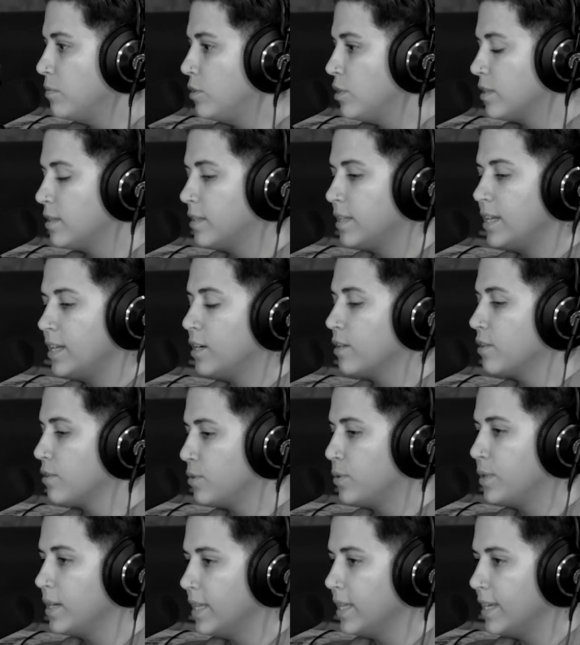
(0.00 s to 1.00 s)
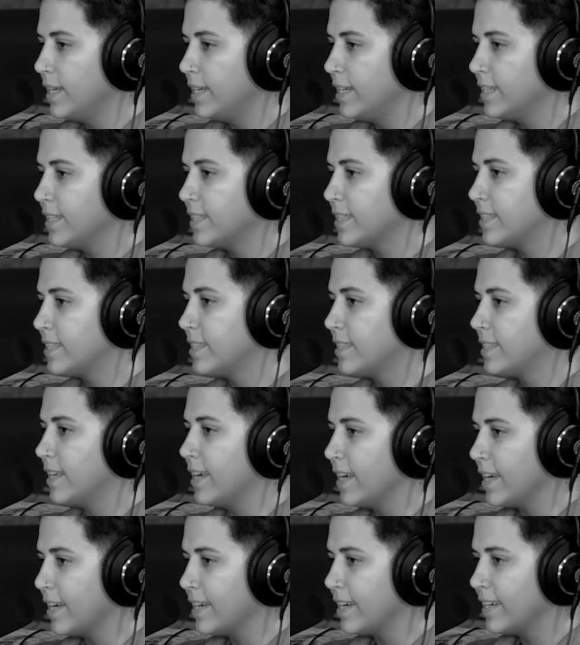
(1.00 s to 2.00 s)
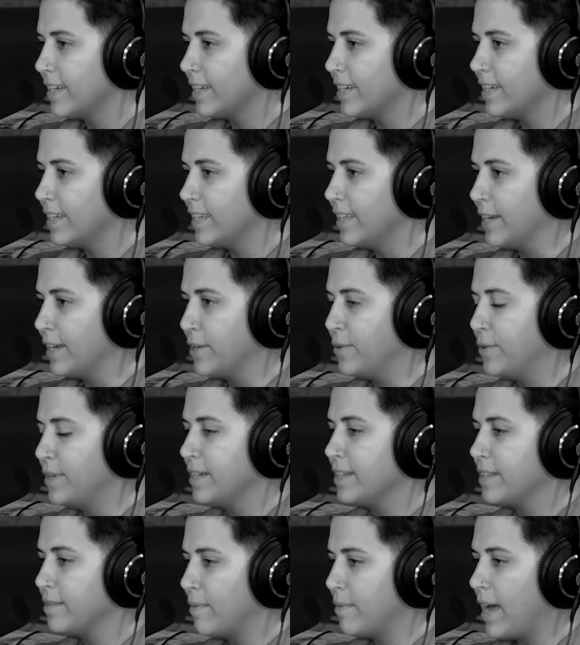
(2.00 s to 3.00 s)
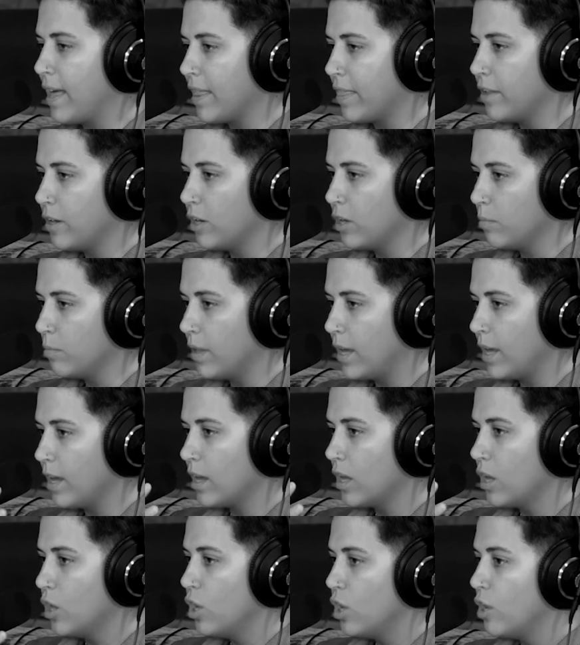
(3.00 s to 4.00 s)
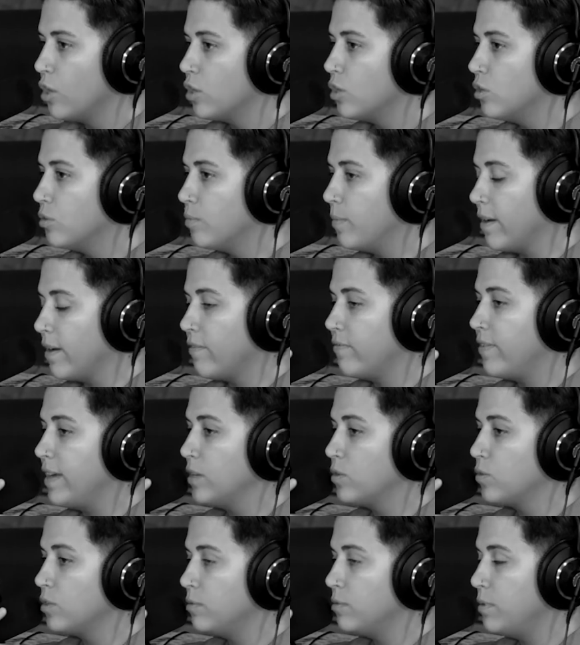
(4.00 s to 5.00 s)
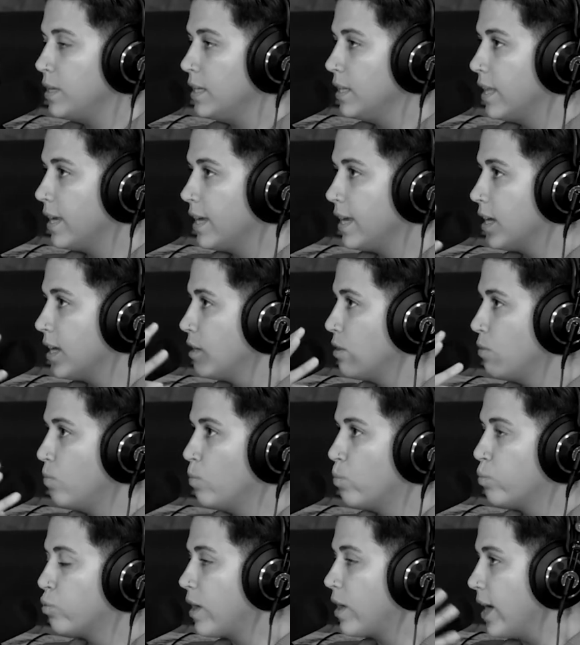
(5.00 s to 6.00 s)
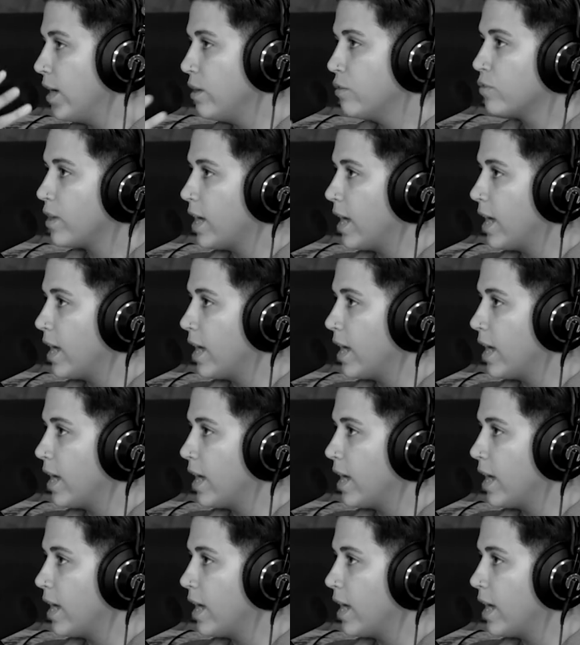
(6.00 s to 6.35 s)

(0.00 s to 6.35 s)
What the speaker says: just sitting on the toilet, sick, like going to the bathroom, like my face would be like bright